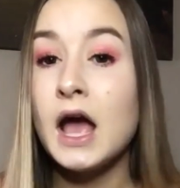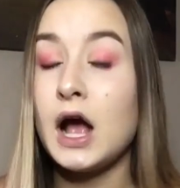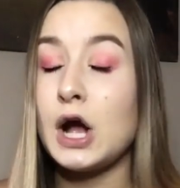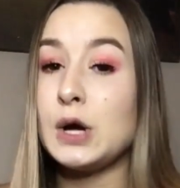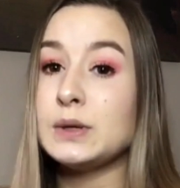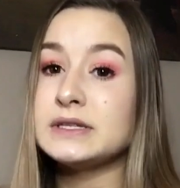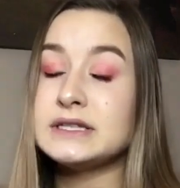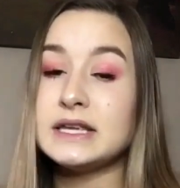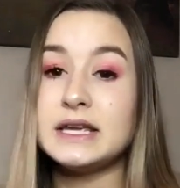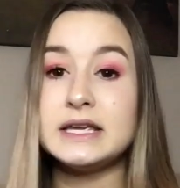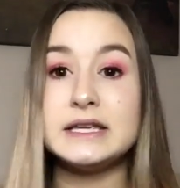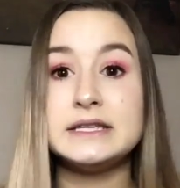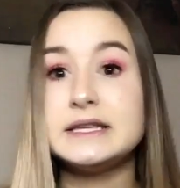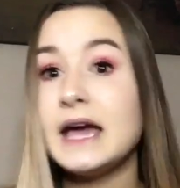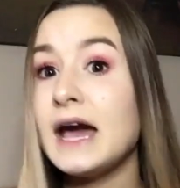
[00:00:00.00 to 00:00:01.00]
I was like,
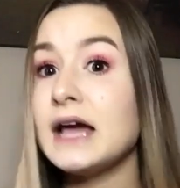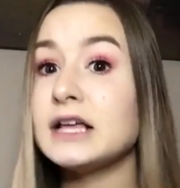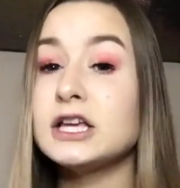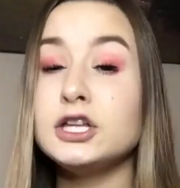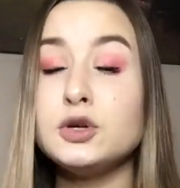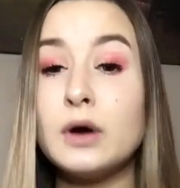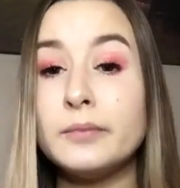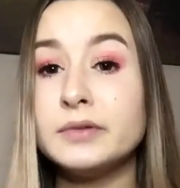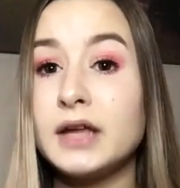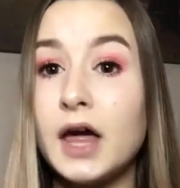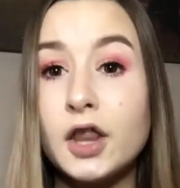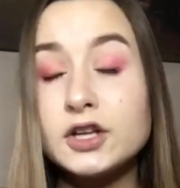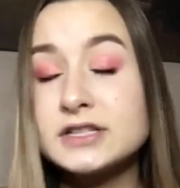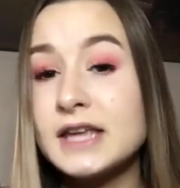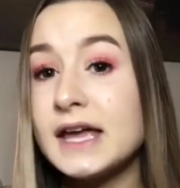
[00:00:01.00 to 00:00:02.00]
"Yeah, can you come to the
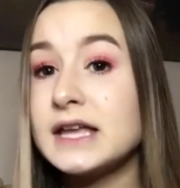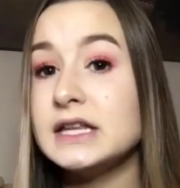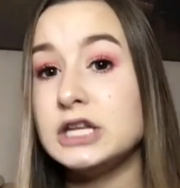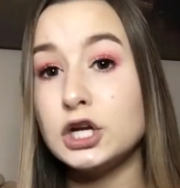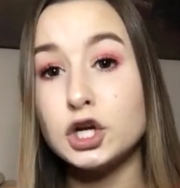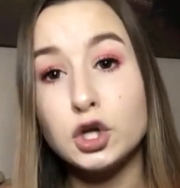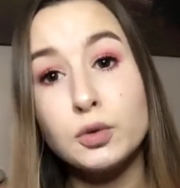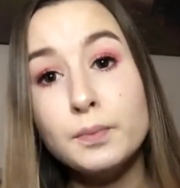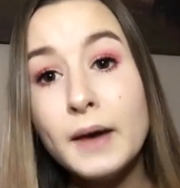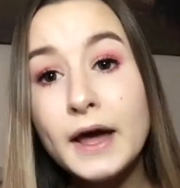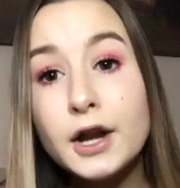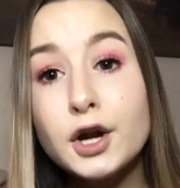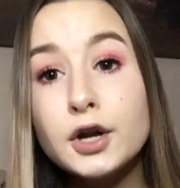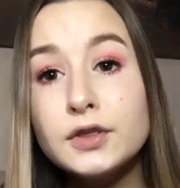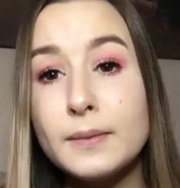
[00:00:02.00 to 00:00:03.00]
other side? I can hear you
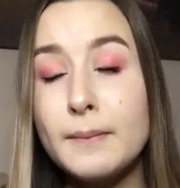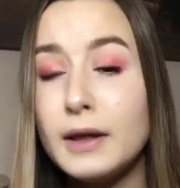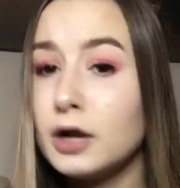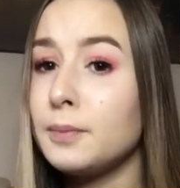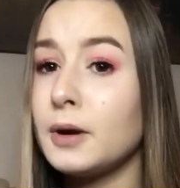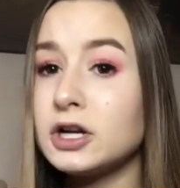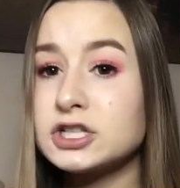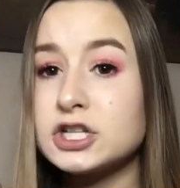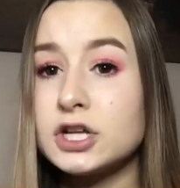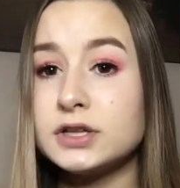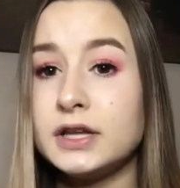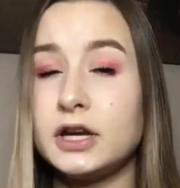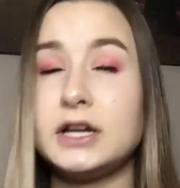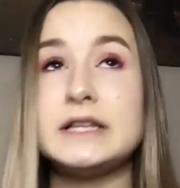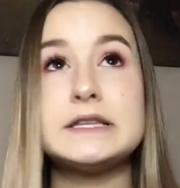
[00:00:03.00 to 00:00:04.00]
better. The metal part's not
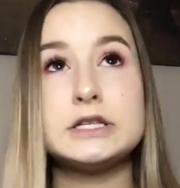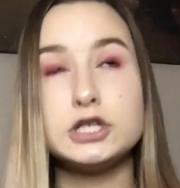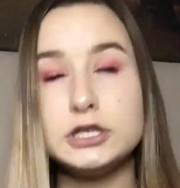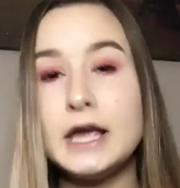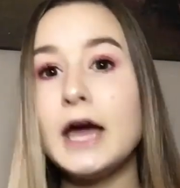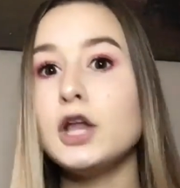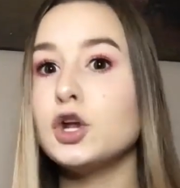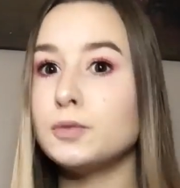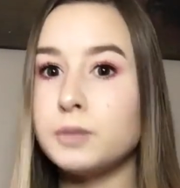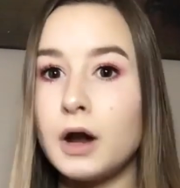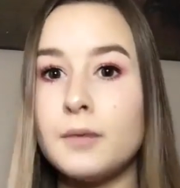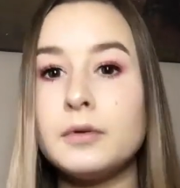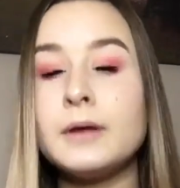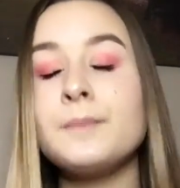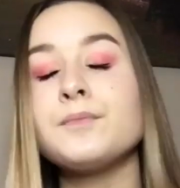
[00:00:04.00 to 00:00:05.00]
there." And he's like, "Yeah, no
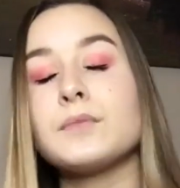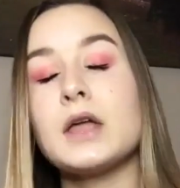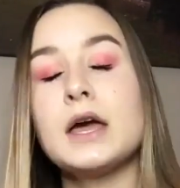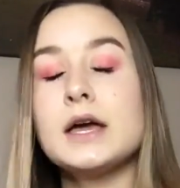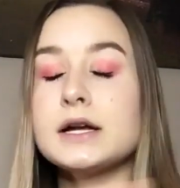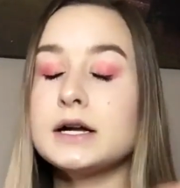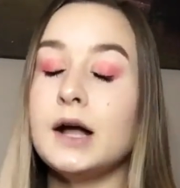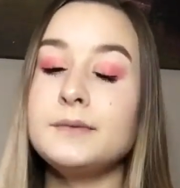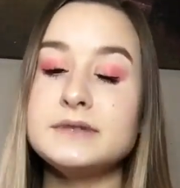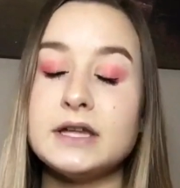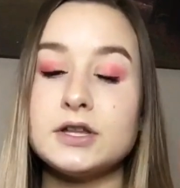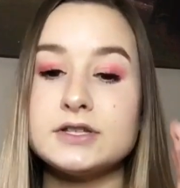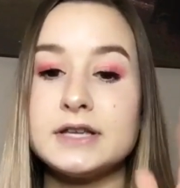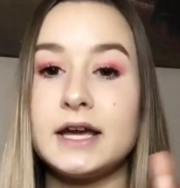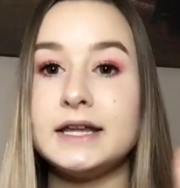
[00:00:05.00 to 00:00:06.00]
problem." Comes to the
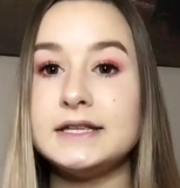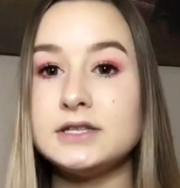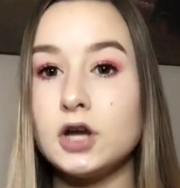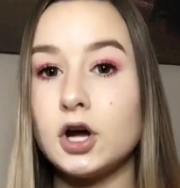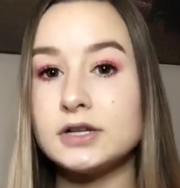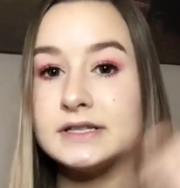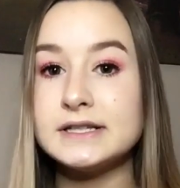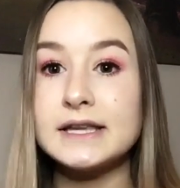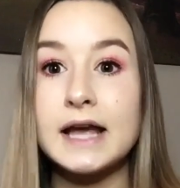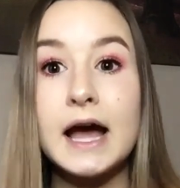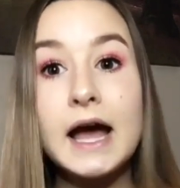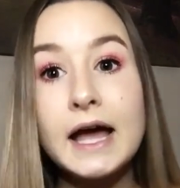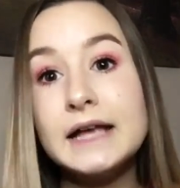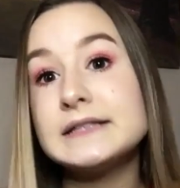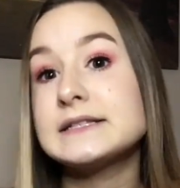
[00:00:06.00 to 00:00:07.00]
other side, he knocks, he's like,
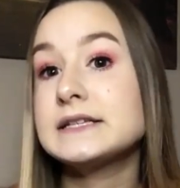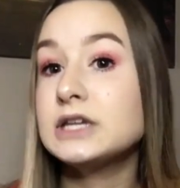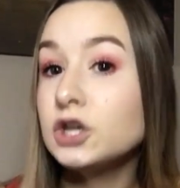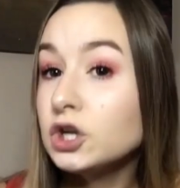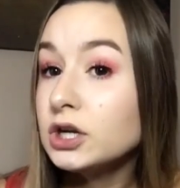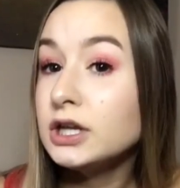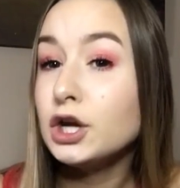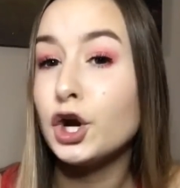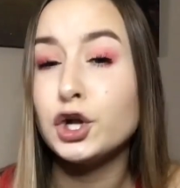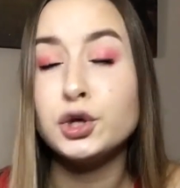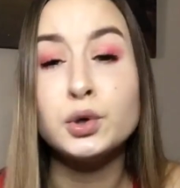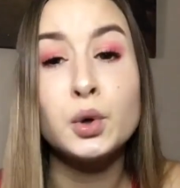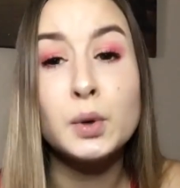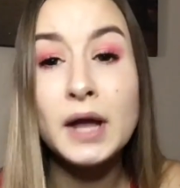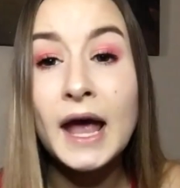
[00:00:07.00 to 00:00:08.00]
"Hi, it's security, are you
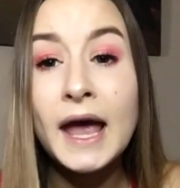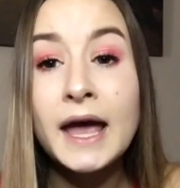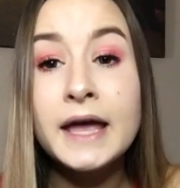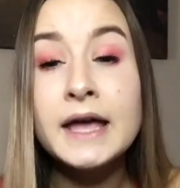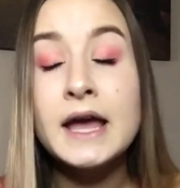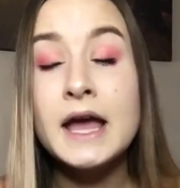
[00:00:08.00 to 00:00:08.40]
okay?"